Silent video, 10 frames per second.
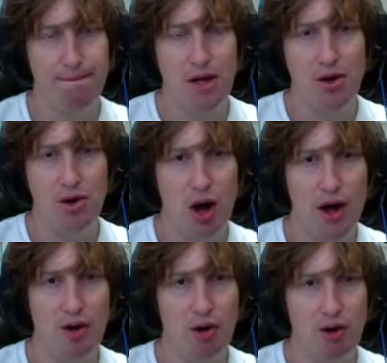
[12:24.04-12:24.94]

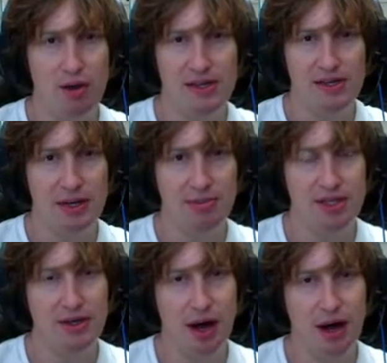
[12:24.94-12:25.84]
in the same
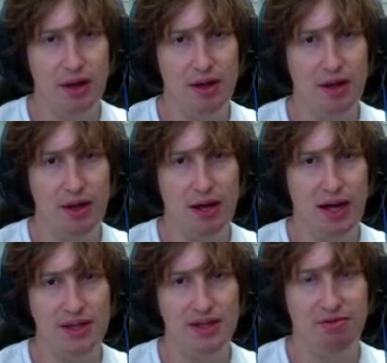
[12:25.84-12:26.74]
style as
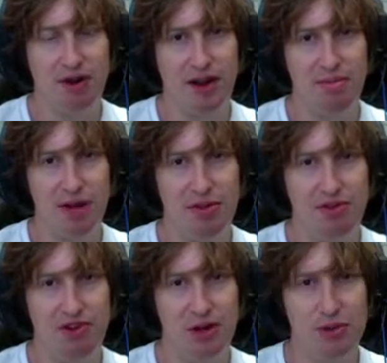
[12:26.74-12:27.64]
Nirvana, the band, the
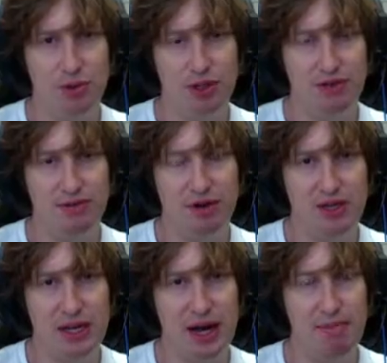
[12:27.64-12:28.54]
show, which was the first thing
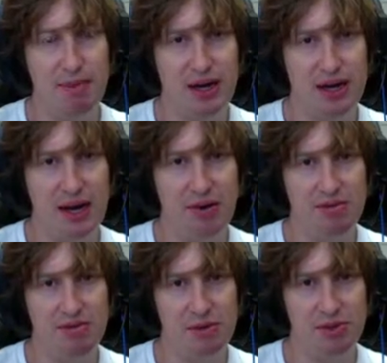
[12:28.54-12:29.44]
I made out of
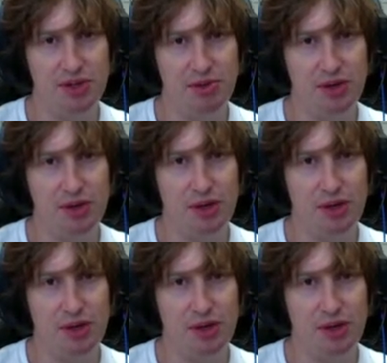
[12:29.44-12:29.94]
film school.